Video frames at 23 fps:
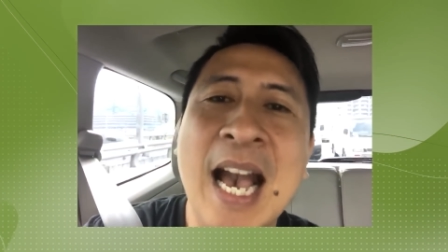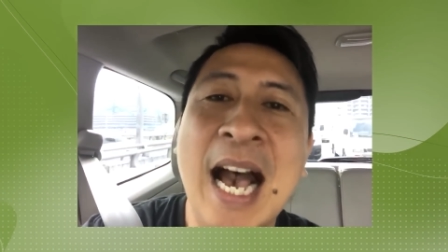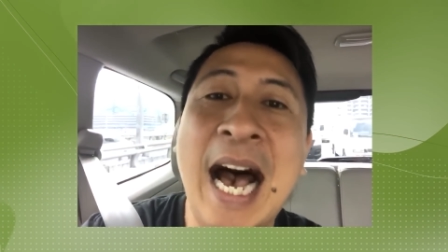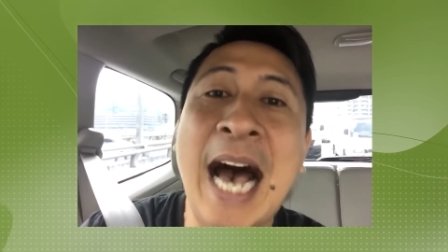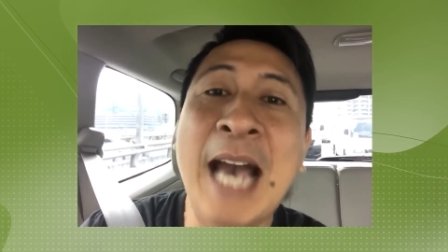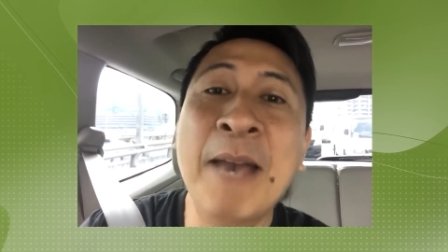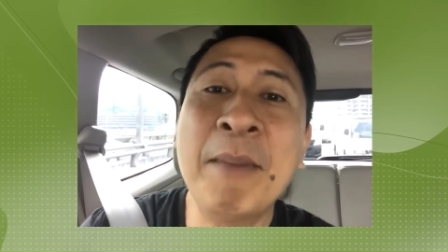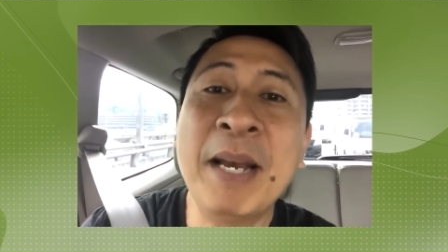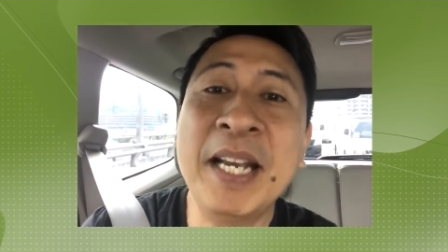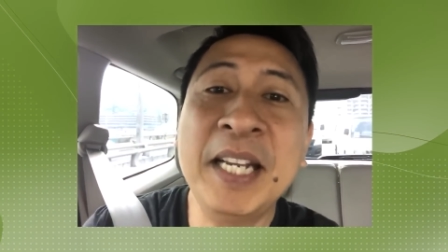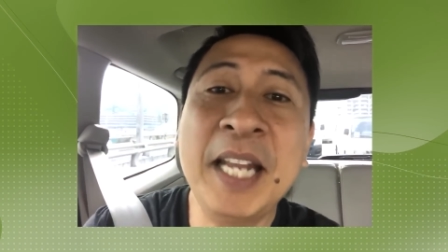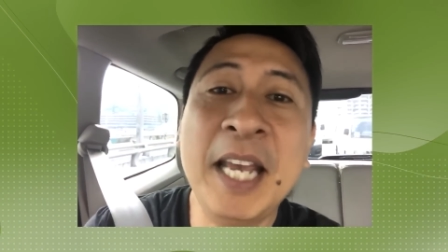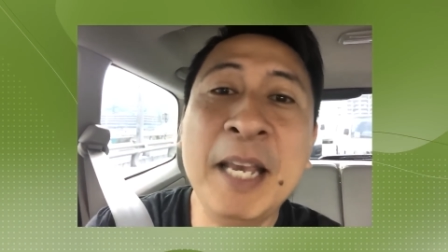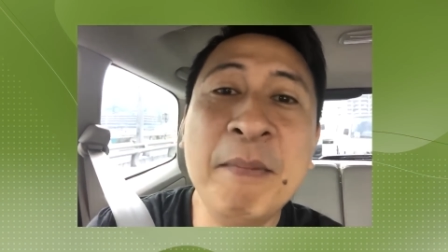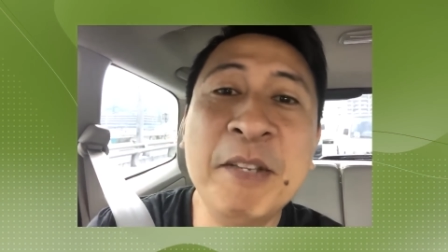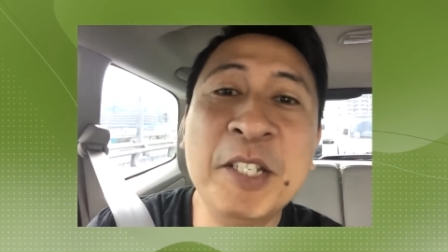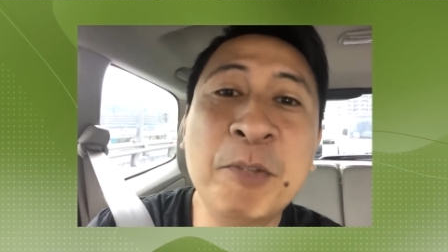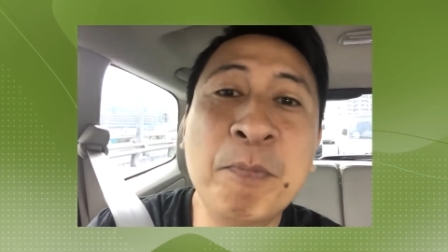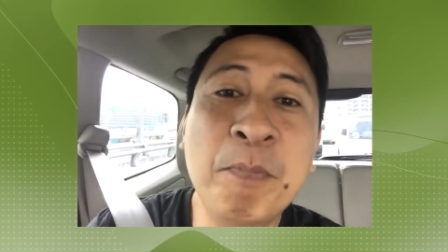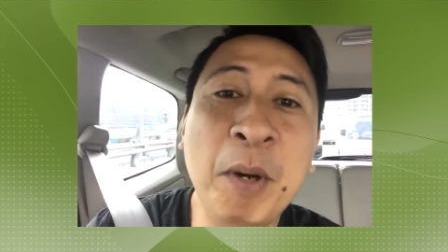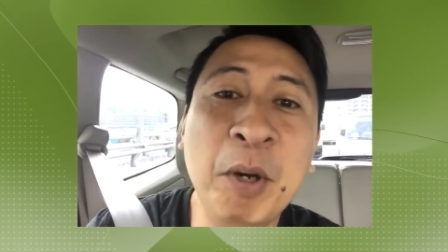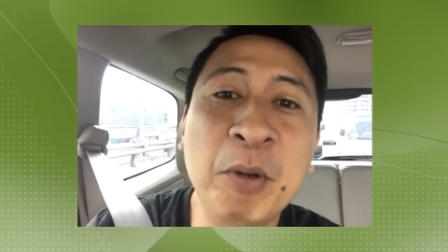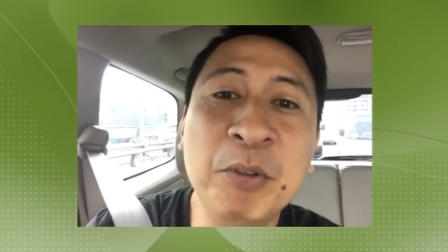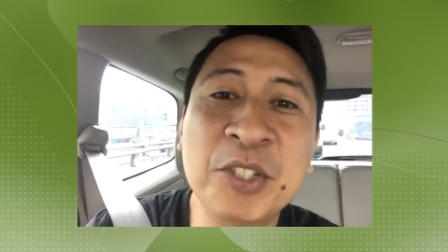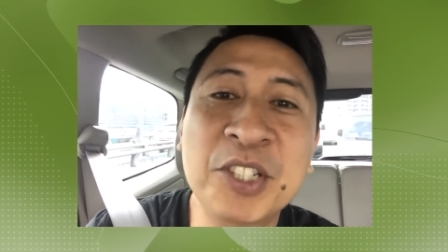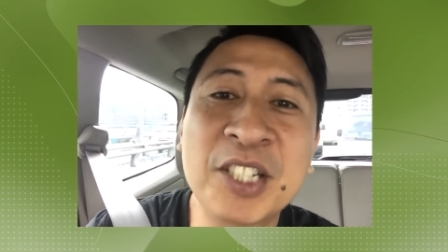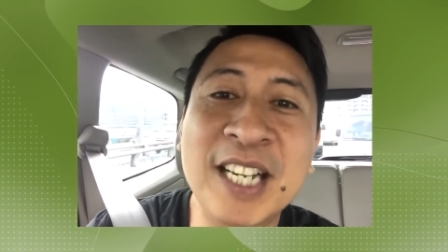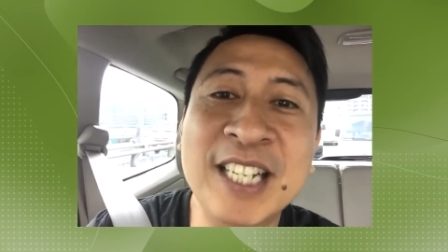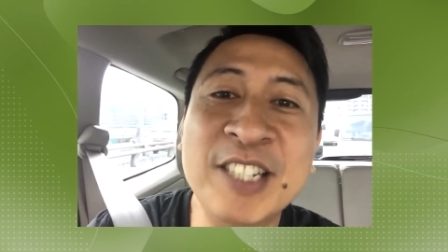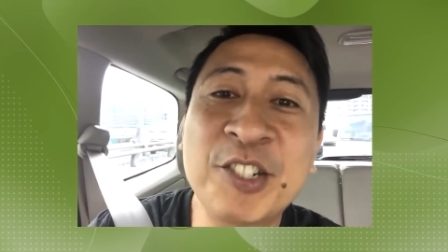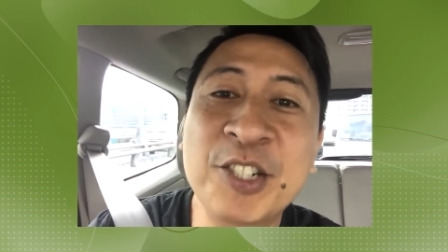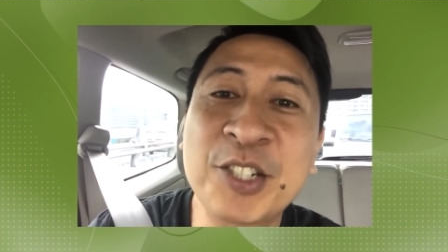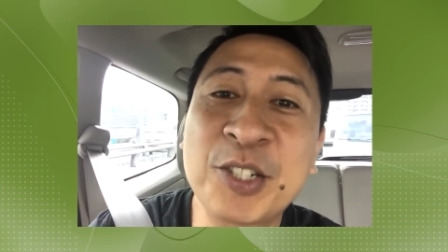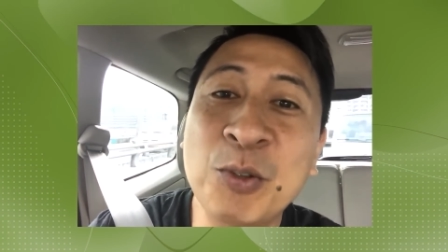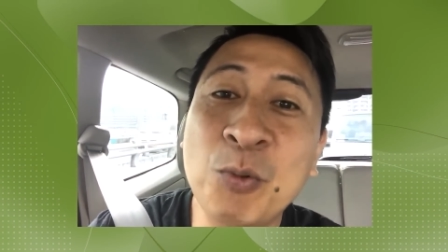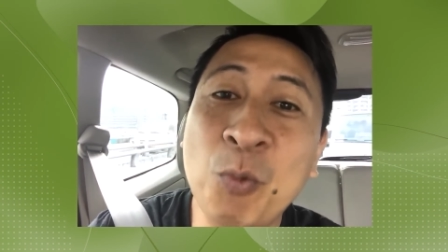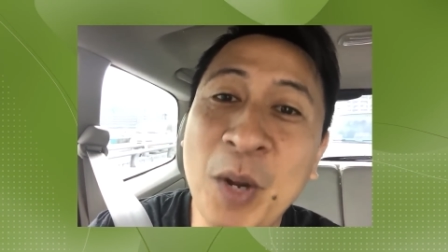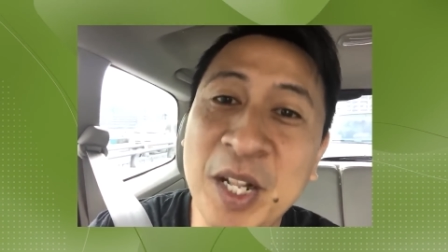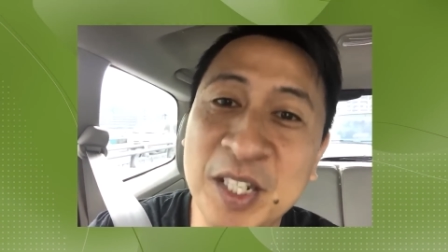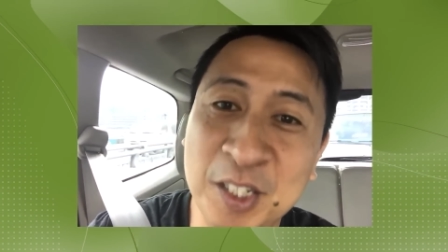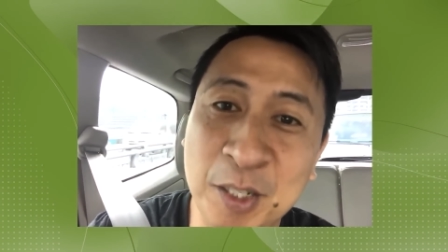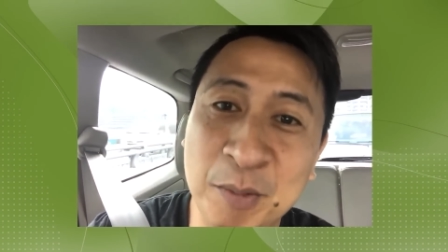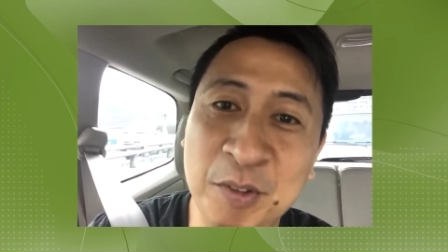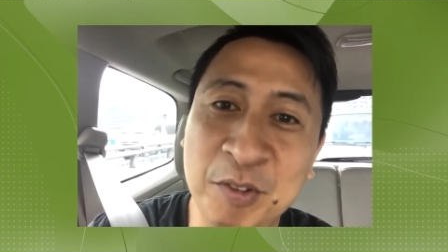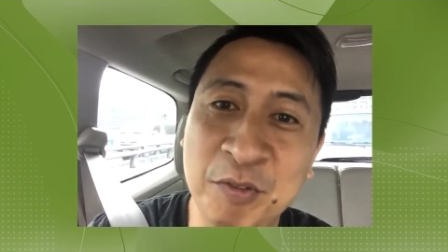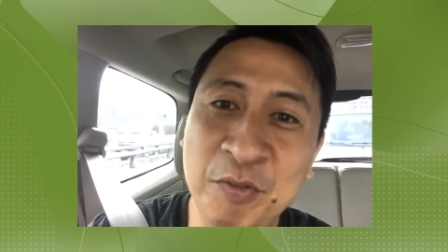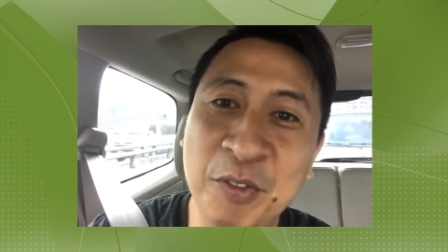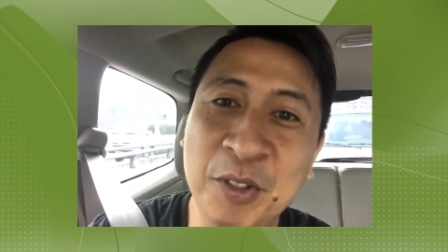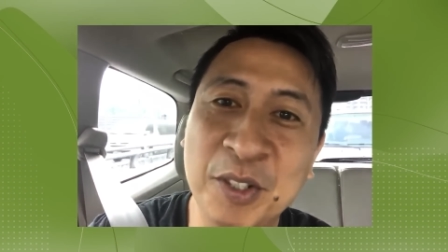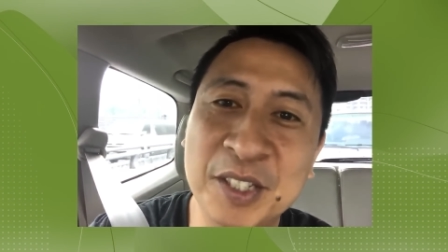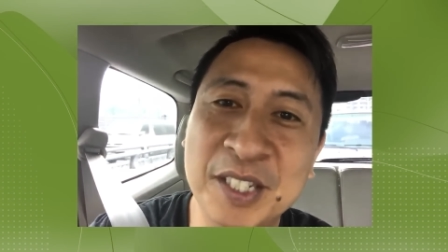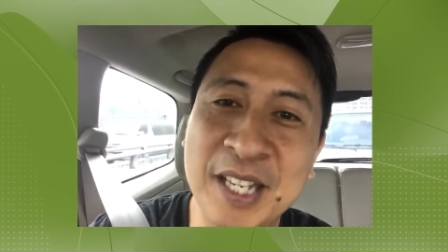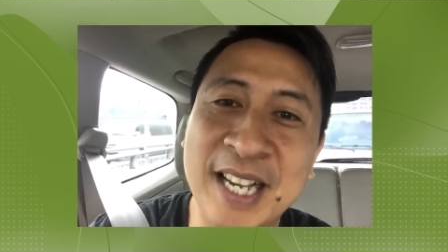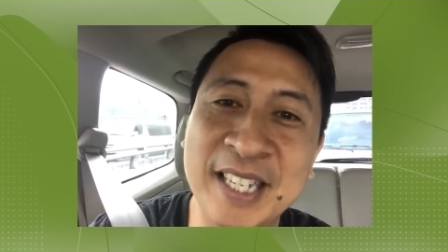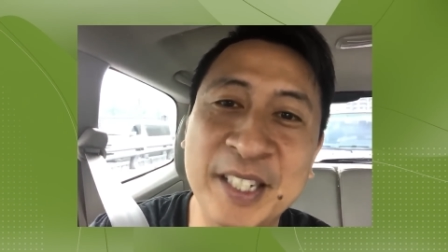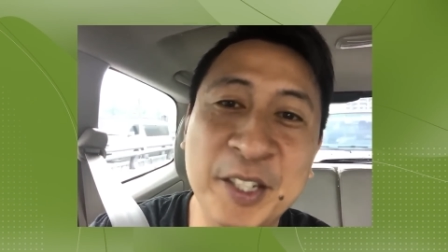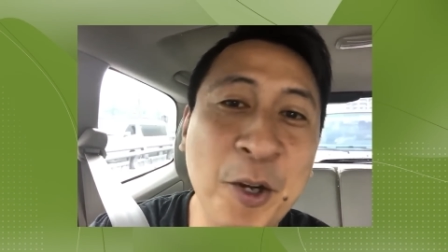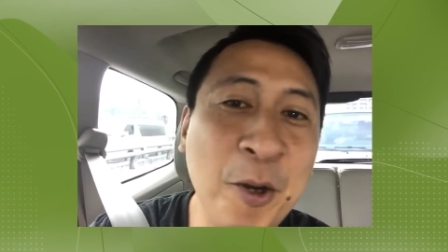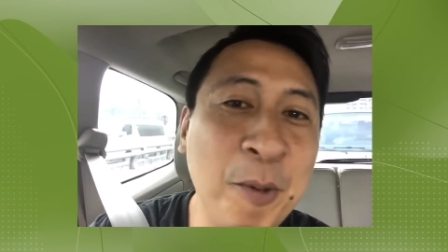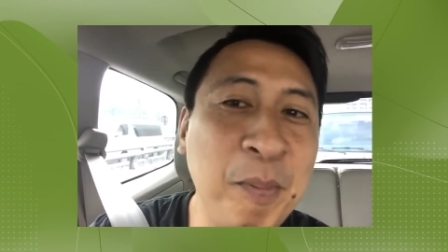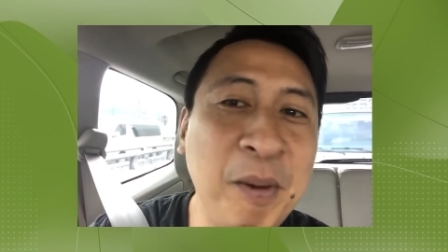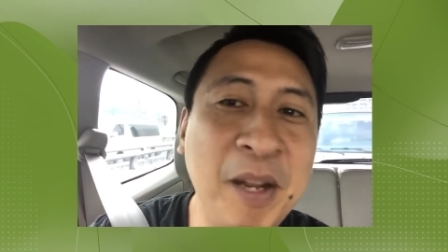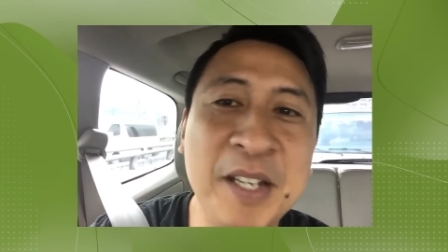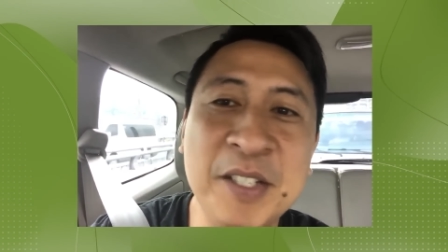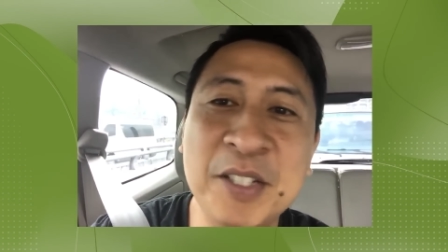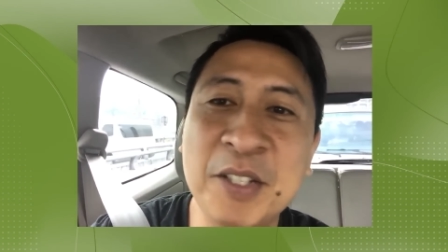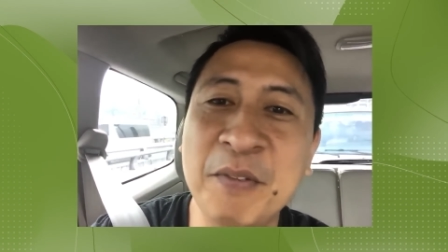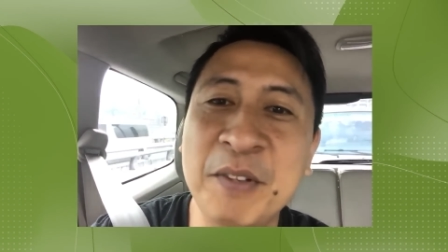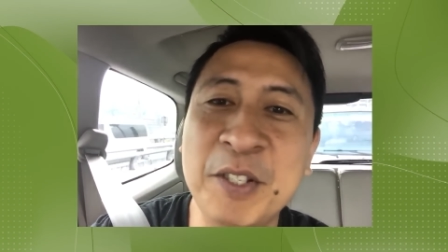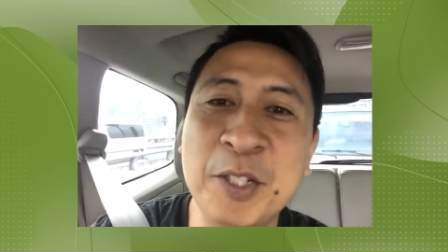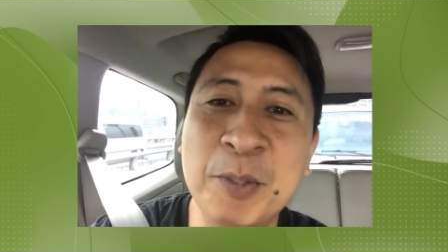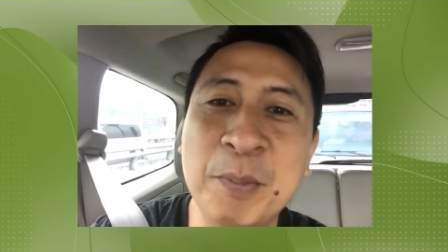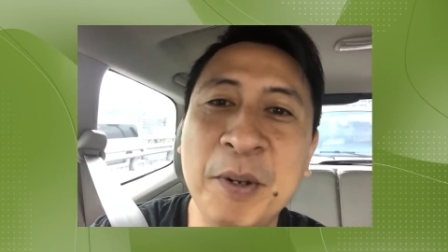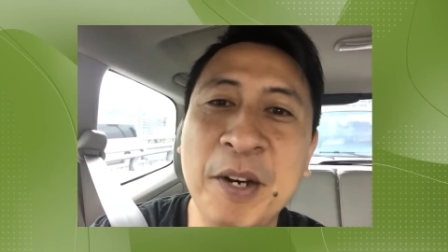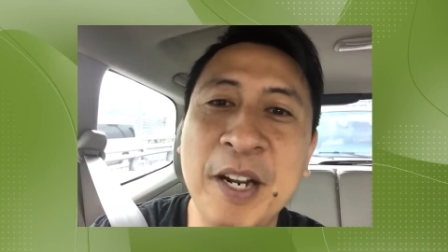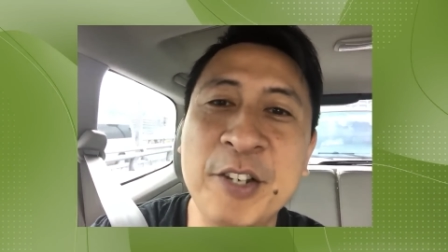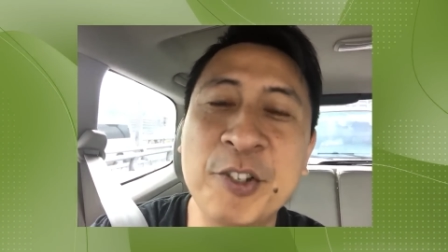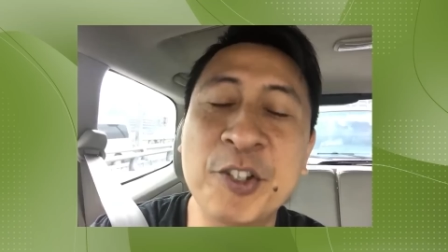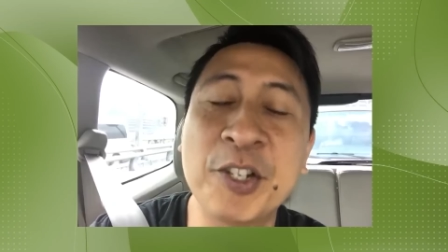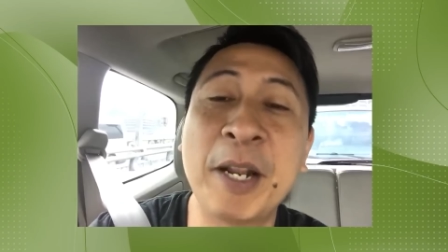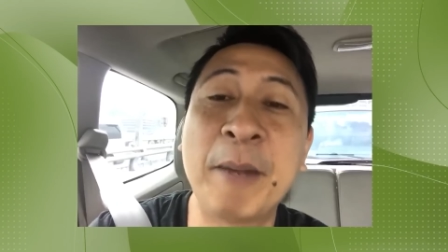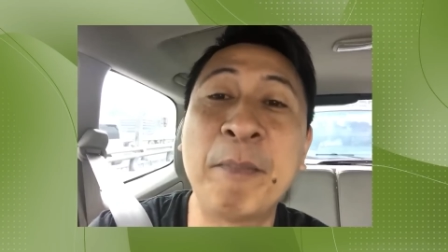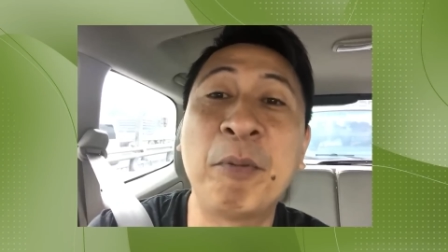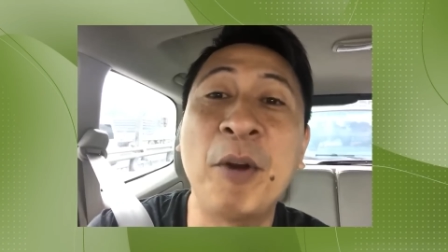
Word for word: Hi, my name is Bo Sanchez and welcome to Full Tank, your place of inspiration.